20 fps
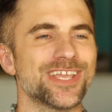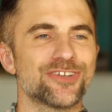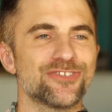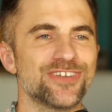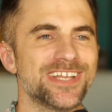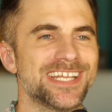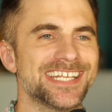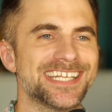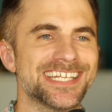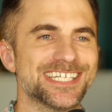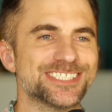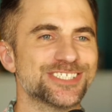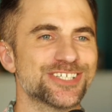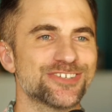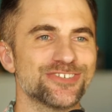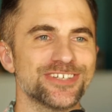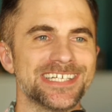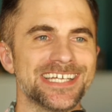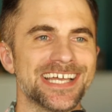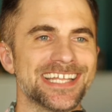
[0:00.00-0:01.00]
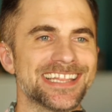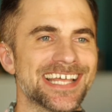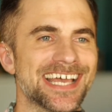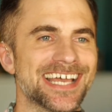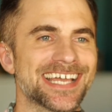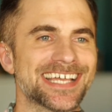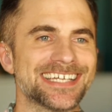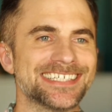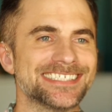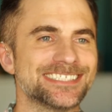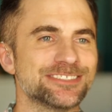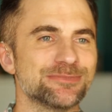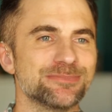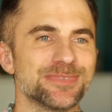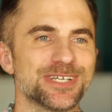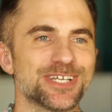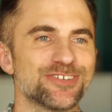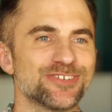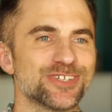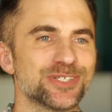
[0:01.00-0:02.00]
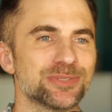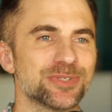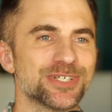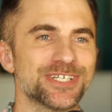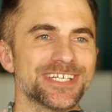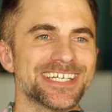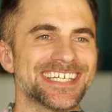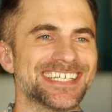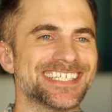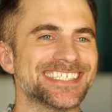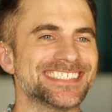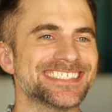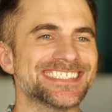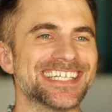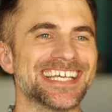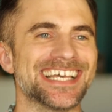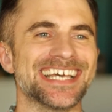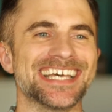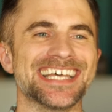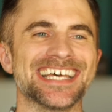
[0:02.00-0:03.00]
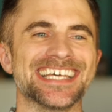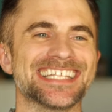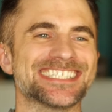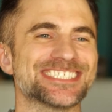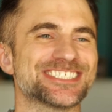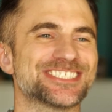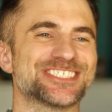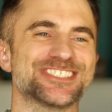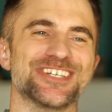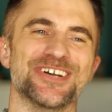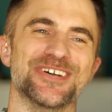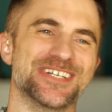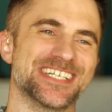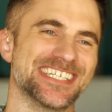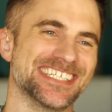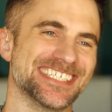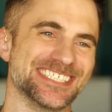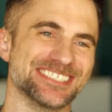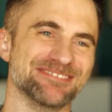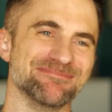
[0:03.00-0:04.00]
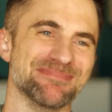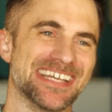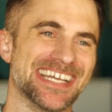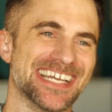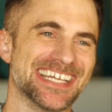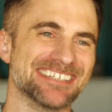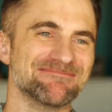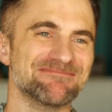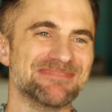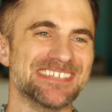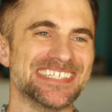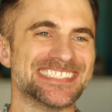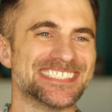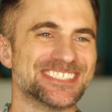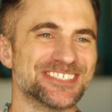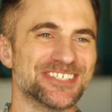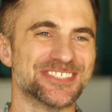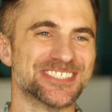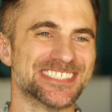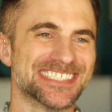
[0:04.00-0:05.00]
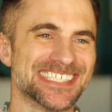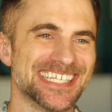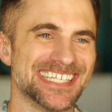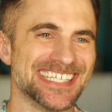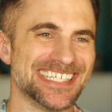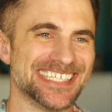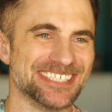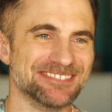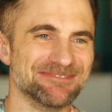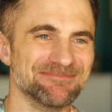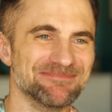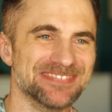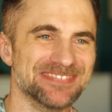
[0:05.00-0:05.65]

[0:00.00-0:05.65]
agree to disagree on that, because MacGruber is so good, man. It's so silly.